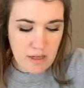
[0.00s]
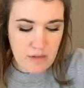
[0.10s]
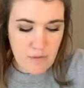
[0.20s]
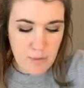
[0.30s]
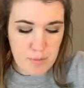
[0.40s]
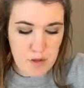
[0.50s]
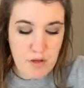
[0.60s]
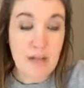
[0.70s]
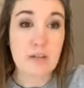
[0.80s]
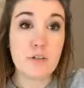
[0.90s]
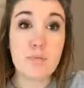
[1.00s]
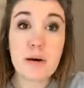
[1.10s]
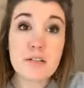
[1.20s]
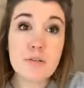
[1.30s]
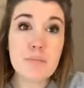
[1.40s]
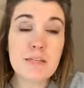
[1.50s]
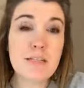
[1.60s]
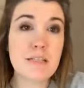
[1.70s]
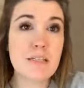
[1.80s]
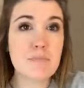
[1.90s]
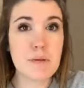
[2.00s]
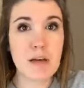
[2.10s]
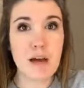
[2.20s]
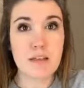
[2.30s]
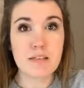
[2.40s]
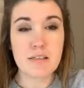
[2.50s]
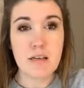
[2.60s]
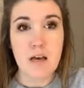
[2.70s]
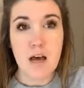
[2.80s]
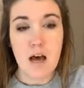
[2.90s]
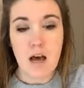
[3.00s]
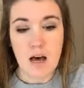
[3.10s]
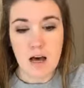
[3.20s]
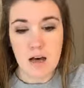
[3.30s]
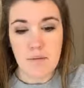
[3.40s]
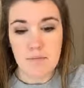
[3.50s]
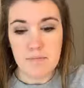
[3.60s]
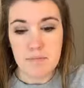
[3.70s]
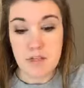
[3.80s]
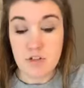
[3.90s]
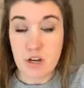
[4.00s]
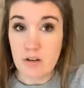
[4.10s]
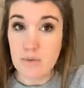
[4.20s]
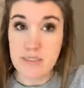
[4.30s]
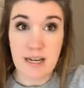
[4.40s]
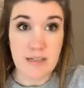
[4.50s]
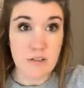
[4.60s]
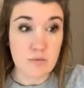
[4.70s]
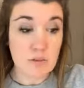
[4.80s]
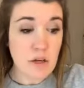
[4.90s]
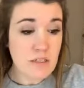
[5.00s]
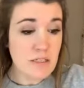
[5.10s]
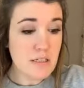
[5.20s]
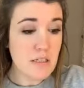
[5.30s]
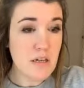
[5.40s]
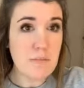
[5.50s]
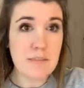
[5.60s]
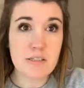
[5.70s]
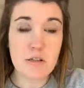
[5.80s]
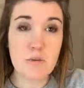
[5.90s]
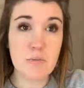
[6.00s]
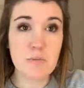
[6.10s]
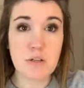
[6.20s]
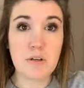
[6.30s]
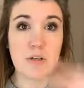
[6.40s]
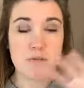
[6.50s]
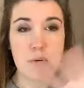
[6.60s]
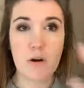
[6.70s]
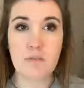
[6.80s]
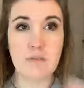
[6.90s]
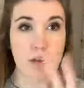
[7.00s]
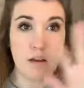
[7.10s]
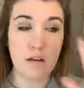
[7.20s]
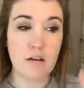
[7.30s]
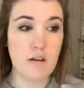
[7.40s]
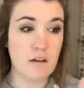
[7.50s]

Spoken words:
if it would be okay to do puzzle pieces because their child was diagnosed with autism, and so that's part of the